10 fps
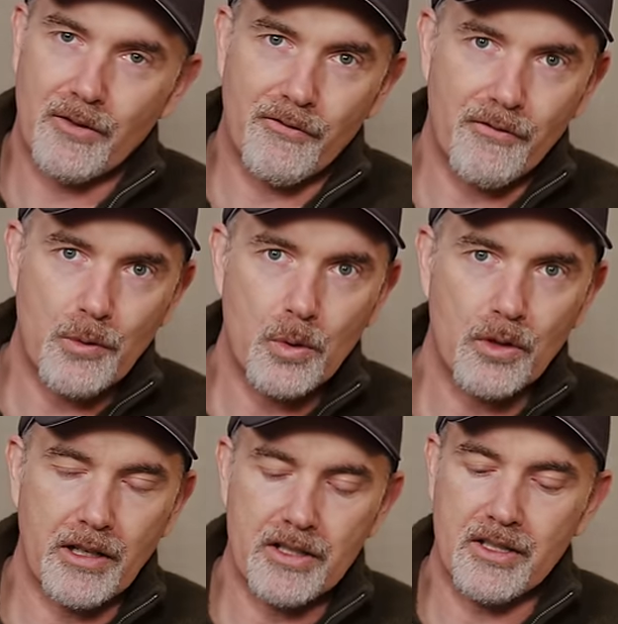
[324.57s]
Full
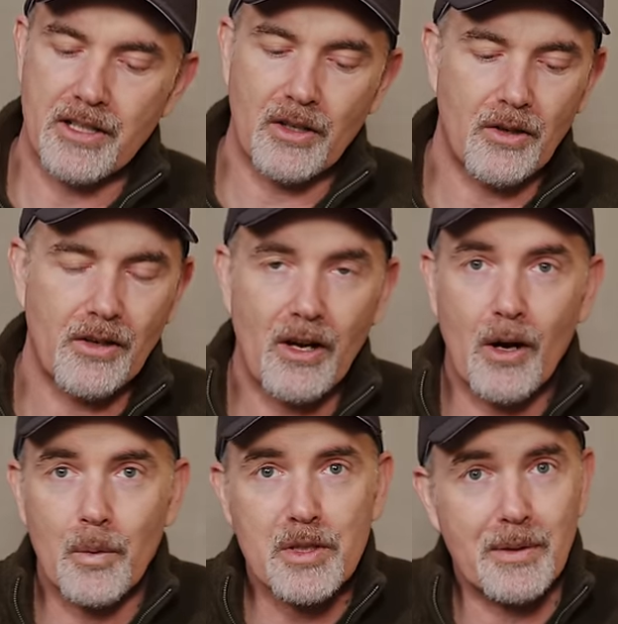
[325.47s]
credit to Nikon.
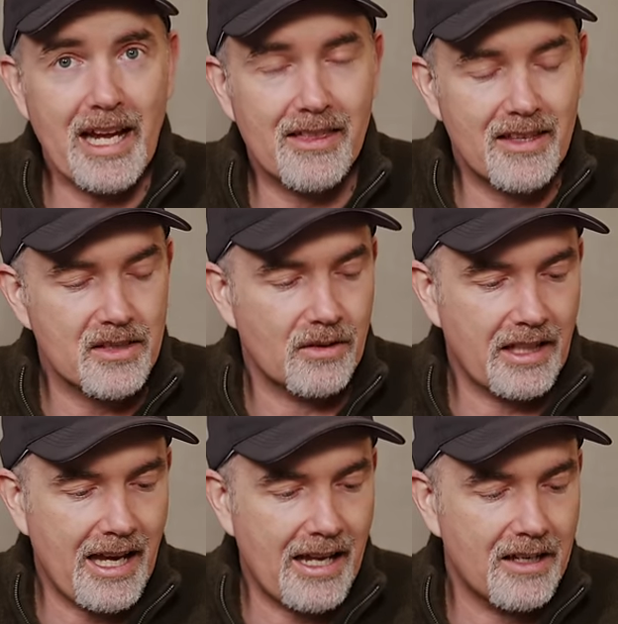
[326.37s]
I wish we had this on
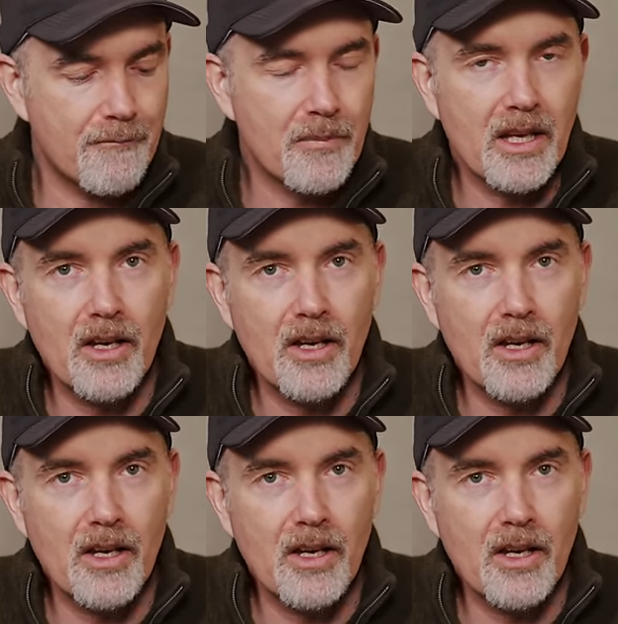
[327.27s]
Canon.